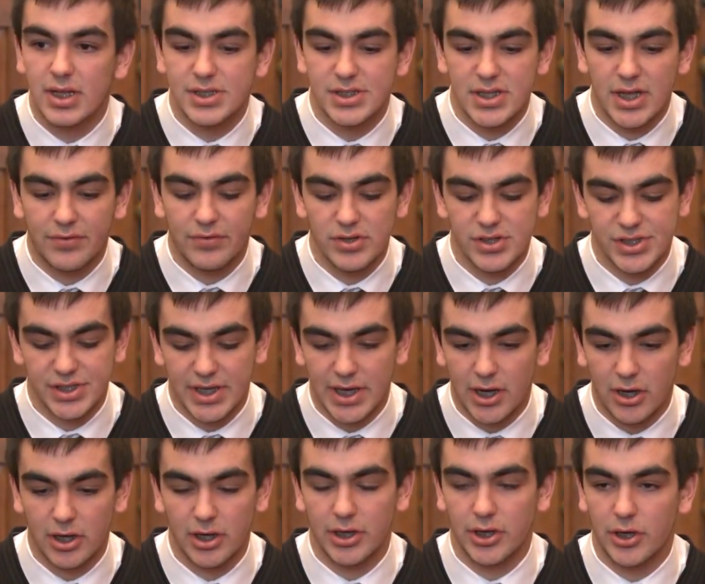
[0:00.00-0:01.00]
It's definitely
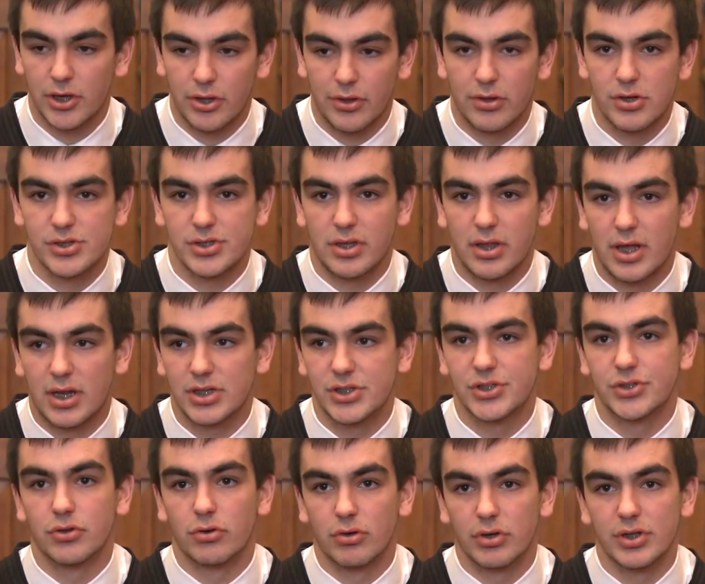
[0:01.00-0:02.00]
scary, and you know, there's a lot of
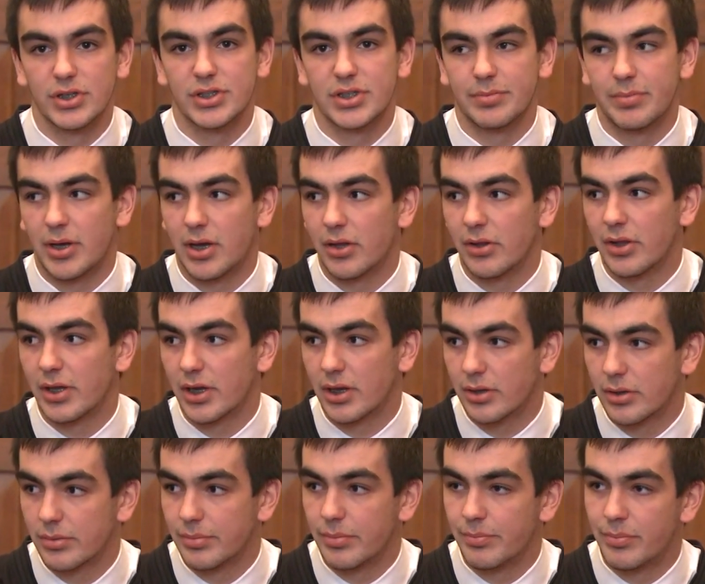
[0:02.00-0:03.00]
stories about
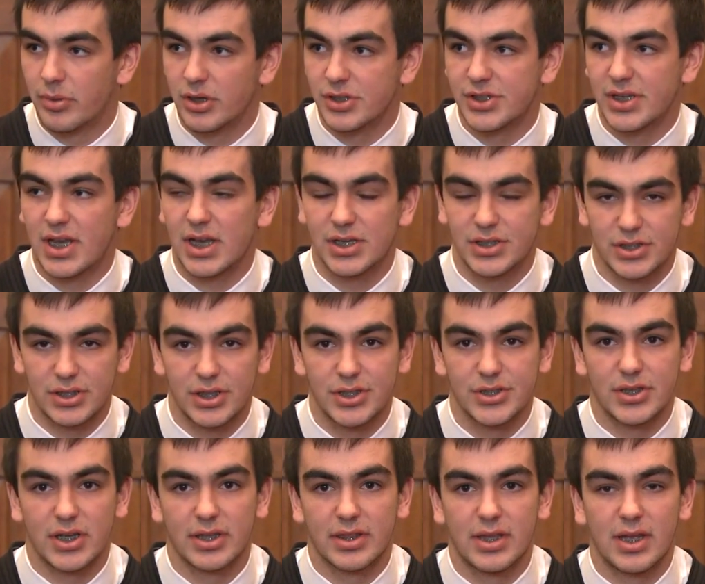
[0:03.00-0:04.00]
like bus
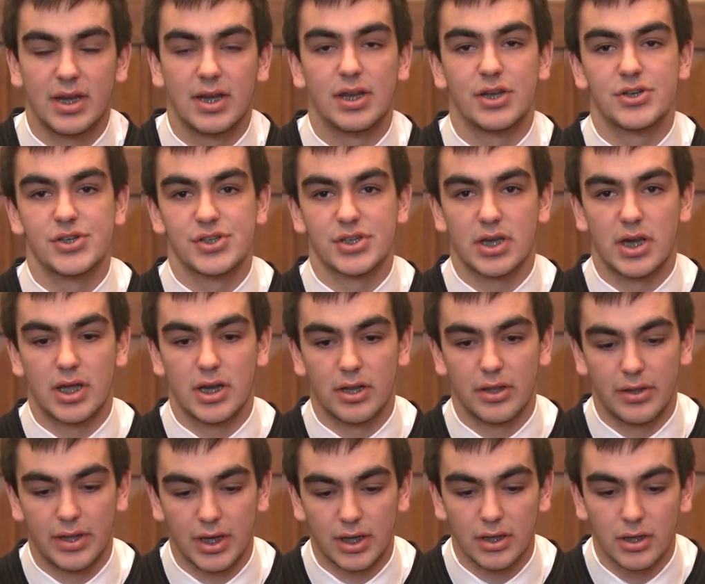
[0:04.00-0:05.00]
accidents like that, and just kind
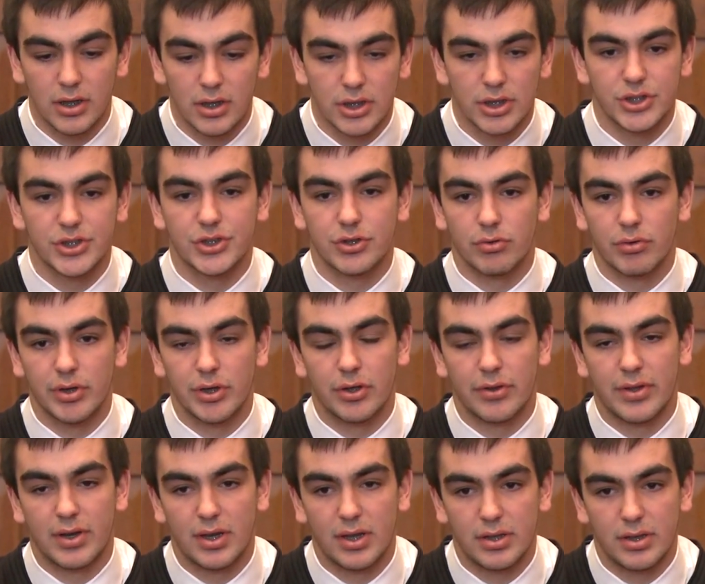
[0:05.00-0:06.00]
of like
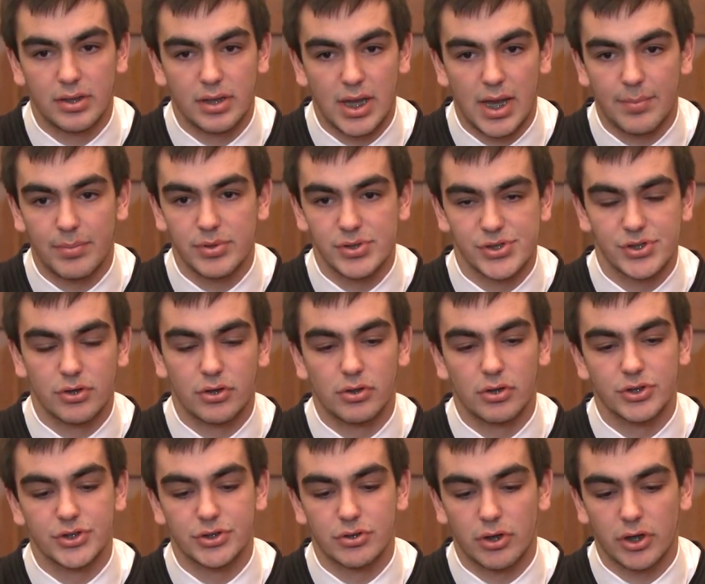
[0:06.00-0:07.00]
surreal that it happened so
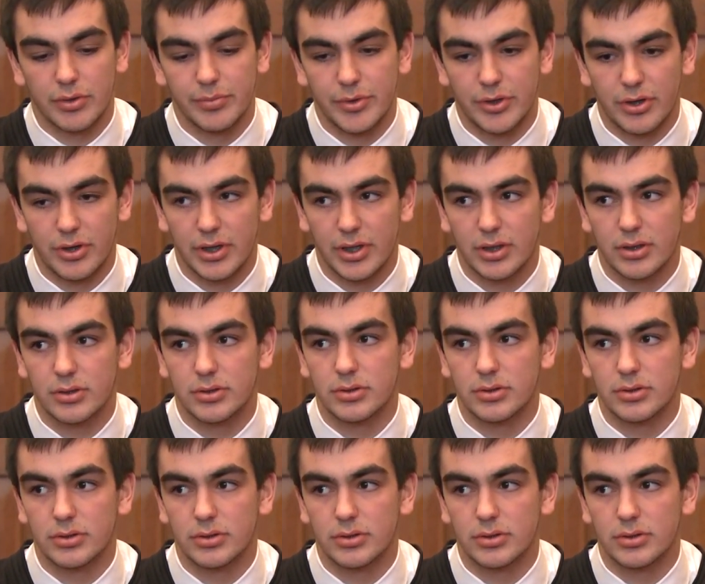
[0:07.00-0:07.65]
close to our community.